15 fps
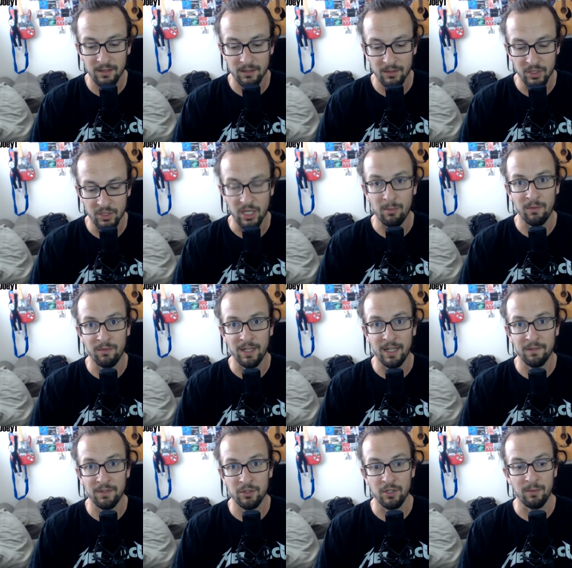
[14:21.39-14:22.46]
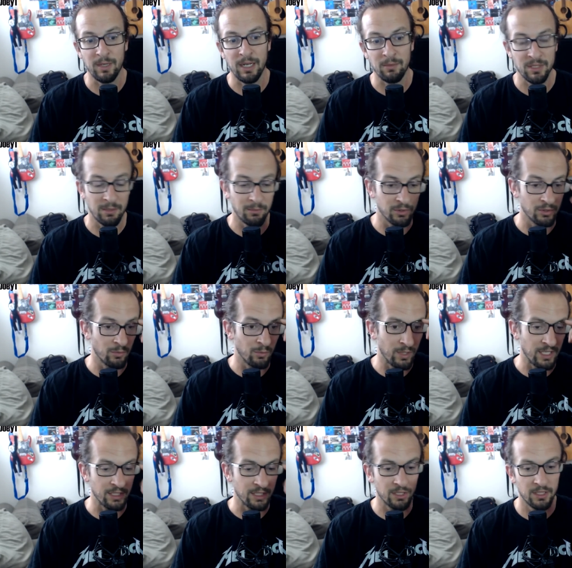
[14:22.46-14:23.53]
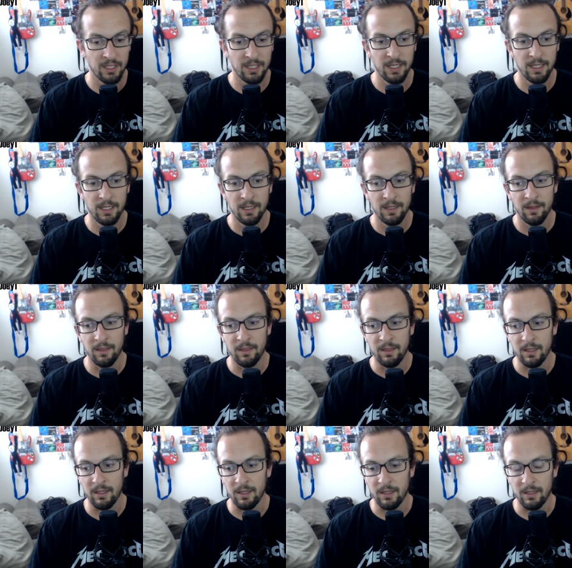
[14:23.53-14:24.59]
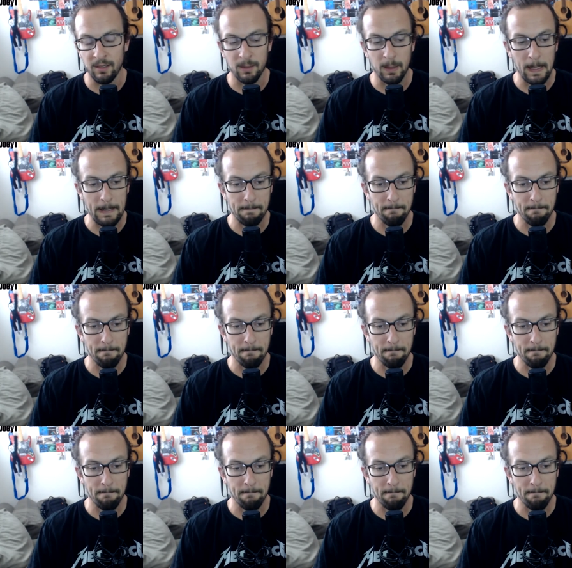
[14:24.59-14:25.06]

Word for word: job of live streaming. I was able to watch the